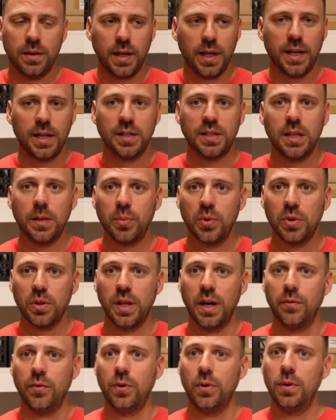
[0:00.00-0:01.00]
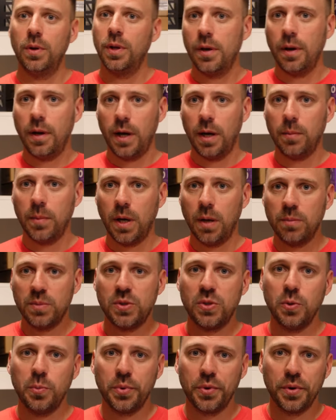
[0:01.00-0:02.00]
at a deeper level, I'm, I'm
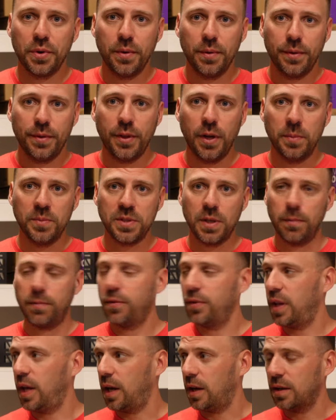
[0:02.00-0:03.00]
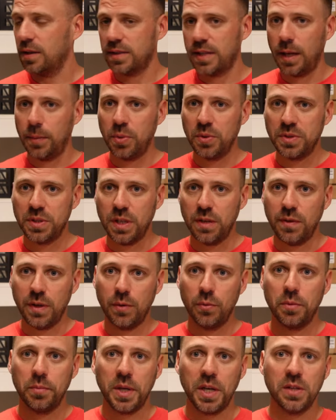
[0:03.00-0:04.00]
super thumbs up for that because Apple
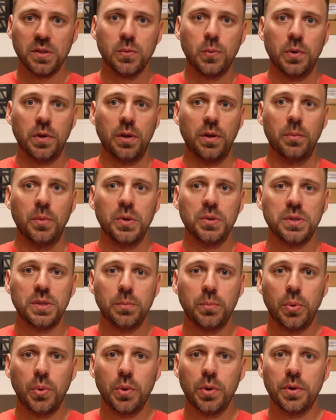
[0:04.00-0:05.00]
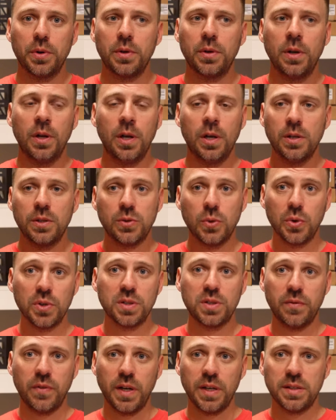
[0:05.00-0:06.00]
TV remains one of the most important
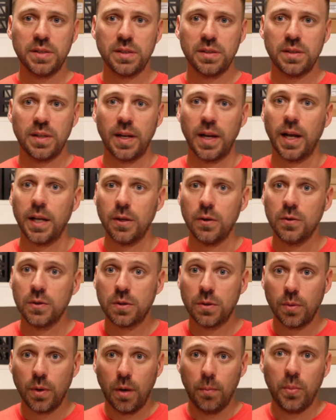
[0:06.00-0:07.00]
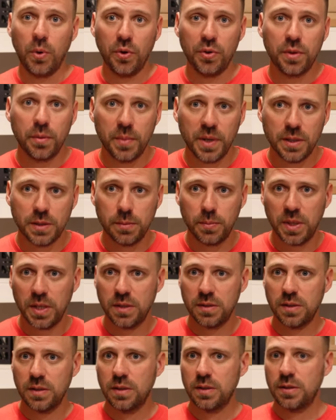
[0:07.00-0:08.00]
source devices that I use throughout both of my
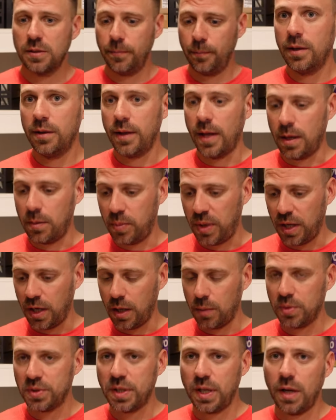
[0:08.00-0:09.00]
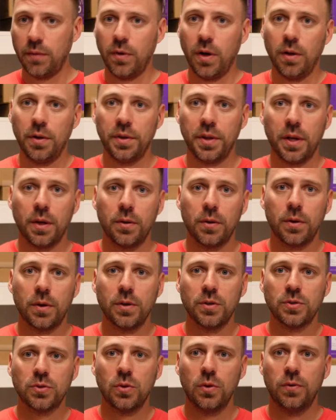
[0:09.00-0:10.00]
spaces. Then being able to have all of the other
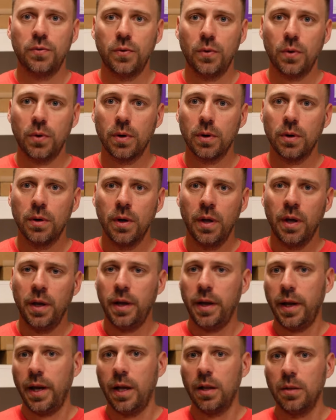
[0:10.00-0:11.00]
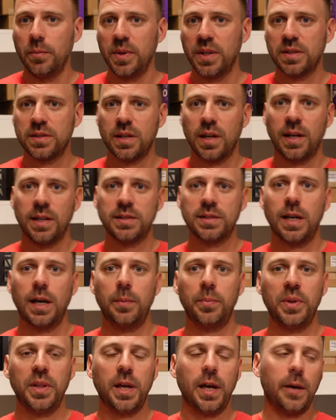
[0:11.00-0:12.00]
Control 4 elements on
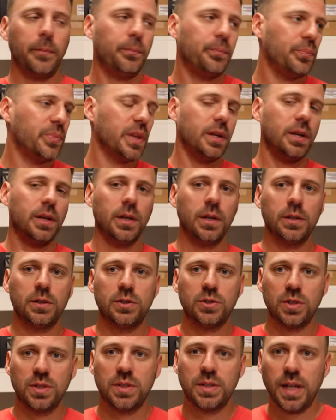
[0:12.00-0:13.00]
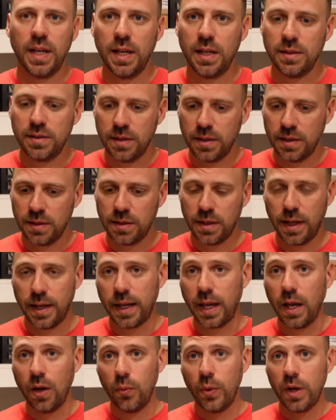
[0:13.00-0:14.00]
top of that is just aces. I
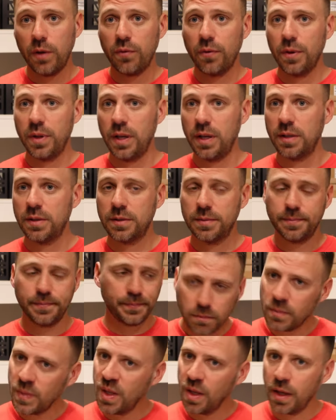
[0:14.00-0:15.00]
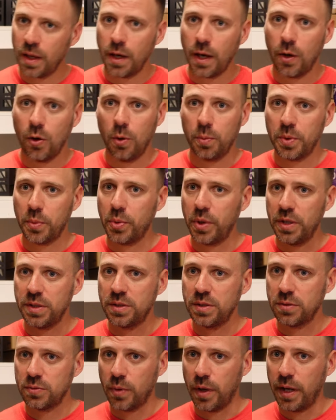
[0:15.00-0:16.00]
can't wait for these. And I hope the
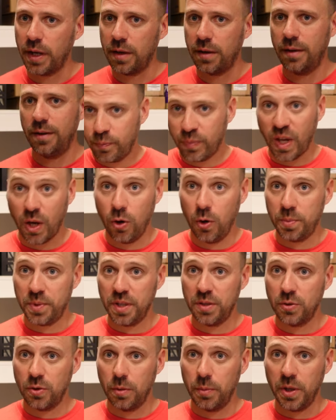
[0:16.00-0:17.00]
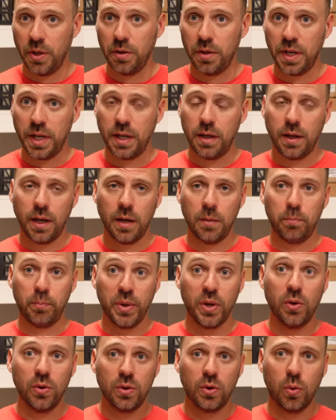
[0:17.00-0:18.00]
price is right. I hope the durability and
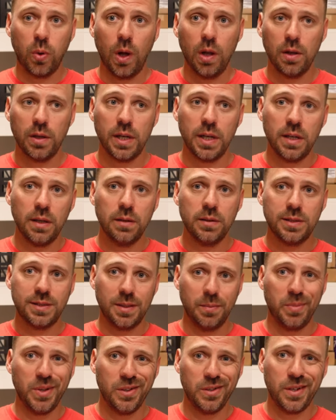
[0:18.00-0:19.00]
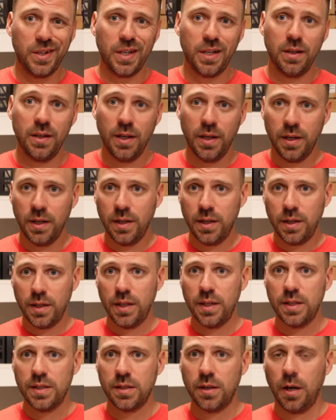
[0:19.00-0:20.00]
build quality, stability
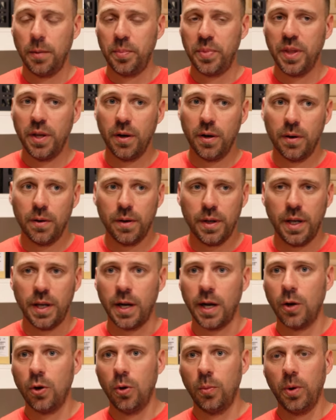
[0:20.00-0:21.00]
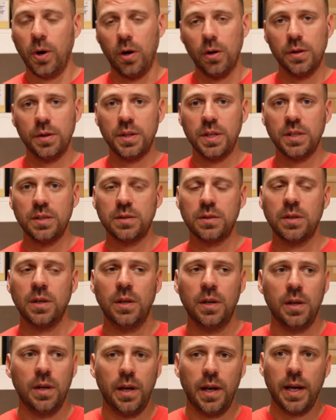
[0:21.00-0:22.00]
is up there. And I hope all of these
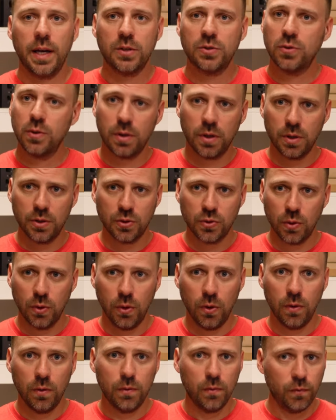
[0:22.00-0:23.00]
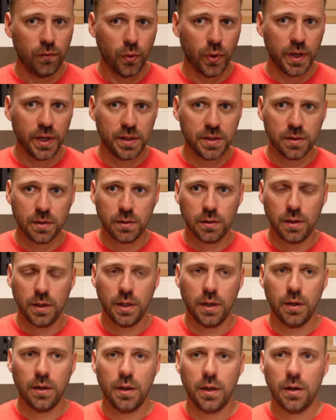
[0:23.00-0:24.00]
extra control, voice,
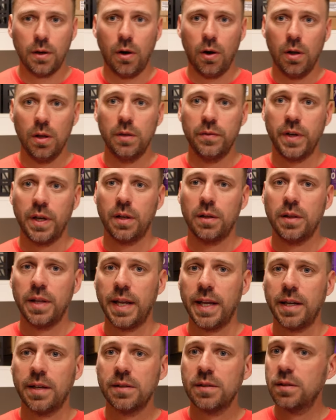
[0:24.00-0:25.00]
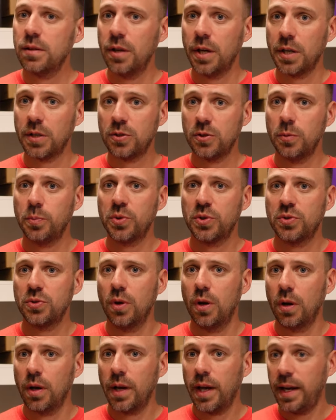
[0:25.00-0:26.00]
in in all of it lands like super
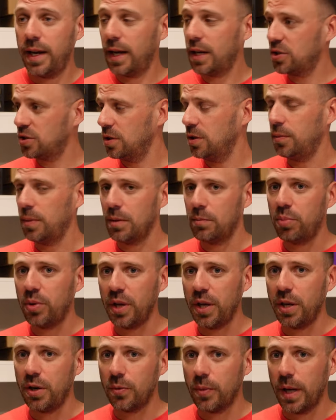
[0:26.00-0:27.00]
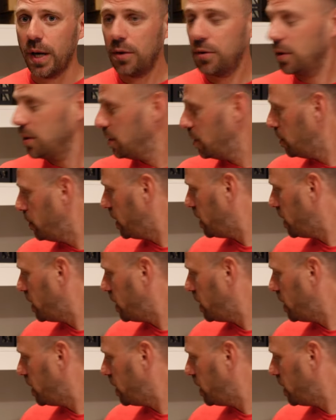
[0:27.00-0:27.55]
strong. I'd actually been playing around a little